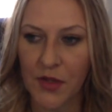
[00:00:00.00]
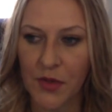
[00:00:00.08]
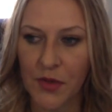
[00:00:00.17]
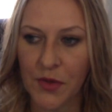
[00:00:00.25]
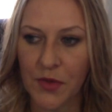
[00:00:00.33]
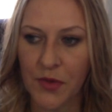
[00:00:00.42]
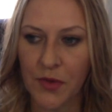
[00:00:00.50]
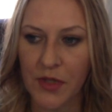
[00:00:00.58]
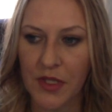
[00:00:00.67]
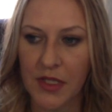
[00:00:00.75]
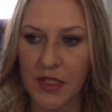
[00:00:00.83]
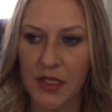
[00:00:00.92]
who
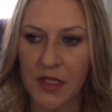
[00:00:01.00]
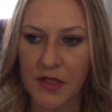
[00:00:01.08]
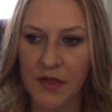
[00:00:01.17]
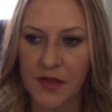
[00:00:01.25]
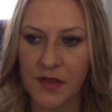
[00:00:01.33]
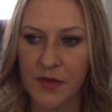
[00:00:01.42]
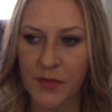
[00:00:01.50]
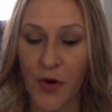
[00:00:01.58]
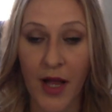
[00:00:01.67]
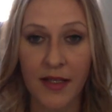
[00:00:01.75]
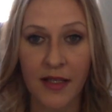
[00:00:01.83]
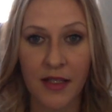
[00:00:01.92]
is
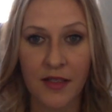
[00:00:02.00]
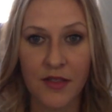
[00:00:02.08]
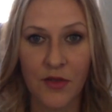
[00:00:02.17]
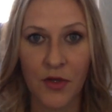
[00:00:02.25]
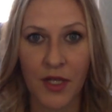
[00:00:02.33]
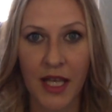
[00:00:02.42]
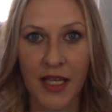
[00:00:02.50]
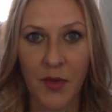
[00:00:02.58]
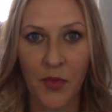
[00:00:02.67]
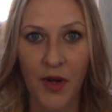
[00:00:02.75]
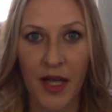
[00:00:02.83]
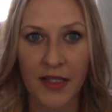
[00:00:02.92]
pregnant or
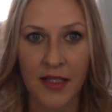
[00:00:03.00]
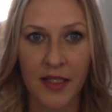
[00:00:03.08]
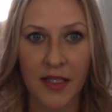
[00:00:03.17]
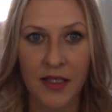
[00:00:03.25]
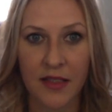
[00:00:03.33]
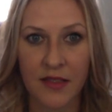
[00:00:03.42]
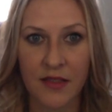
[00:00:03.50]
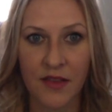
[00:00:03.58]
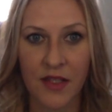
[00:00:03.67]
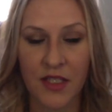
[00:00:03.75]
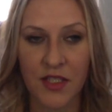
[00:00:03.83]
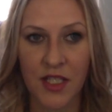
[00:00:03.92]
getting pregnant and
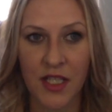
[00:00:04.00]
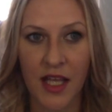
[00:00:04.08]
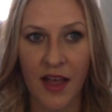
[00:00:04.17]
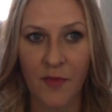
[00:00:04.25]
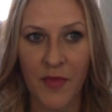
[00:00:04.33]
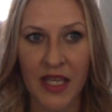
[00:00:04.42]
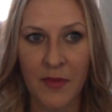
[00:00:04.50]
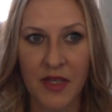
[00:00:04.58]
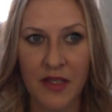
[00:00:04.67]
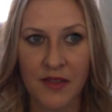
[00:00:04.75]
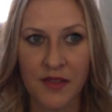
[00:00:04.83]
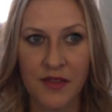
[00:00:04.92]
doesn't think she can have
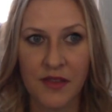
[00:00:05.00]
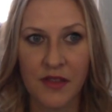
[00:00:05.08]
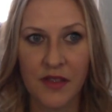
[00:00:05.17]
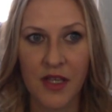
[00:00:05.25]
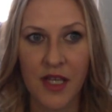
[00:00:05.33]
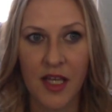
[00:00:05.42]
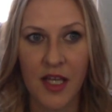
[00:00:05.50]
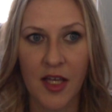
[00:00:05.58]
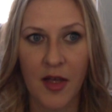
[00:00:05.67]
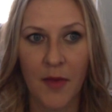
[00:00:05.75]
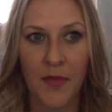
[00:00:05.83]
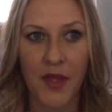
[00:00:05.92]
babies.
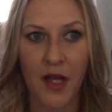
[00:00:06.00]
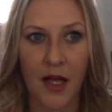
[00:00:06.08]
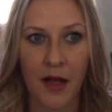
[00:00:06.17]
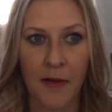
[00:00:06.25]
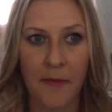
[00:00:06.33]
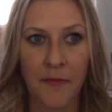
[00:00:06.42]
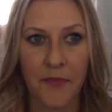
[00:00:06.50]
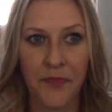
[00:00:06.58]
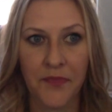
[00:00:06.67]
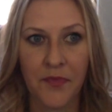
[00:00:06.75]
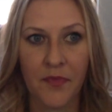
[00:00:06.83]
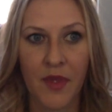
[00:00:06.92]
I'm
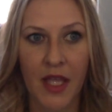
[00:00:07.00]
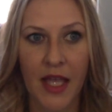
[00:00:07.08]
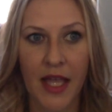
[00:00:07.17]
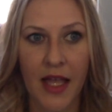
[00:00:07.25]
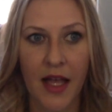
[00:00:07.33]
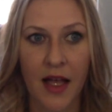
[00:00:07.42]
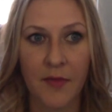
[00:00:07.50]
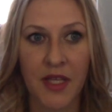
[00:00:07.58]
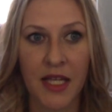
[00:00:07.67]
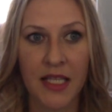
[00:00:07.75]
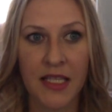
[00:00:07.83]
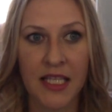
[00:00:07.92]

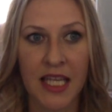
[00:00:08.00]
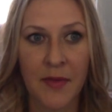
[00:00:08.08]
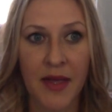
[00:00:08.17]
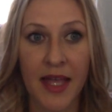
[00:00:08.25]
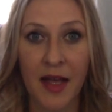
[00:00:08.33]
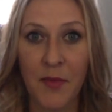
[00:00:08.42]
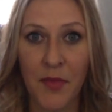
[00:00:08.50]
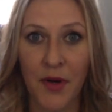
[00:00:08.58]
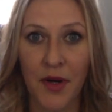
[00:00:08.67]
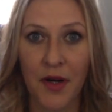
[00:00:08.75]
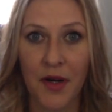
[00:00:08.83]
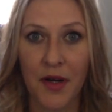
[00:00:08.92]
getting the name
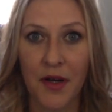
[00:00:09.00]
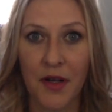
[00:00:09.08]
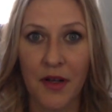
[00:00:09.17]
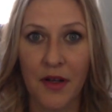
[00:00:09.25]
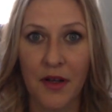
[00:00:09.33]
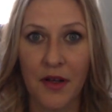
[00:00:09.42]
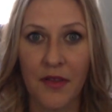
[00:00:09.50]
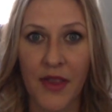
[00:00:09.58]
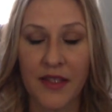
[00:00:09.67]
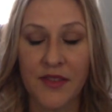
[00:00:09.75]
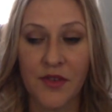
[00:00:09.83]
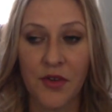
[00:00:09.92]
Amber.
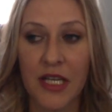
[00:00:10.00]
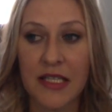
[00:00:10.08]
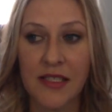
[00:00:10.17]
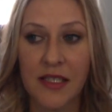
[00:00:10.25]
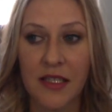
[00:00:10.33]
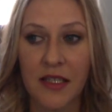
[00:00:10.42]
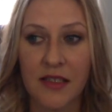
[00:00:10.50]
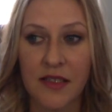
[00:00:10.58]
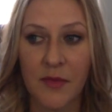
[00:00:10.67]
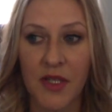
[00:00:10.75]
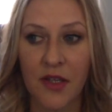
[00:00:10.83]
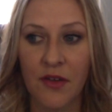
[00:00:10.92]
That's crazy, because
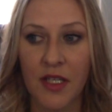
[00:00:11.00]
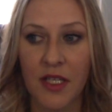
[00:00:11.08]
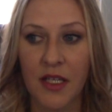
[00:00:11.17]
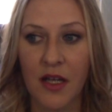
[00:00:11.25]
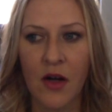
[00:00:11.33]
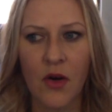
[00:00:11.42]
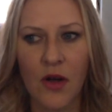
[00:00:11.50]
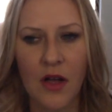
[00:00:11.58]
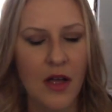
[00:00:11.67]
I'm hearing it. Oh.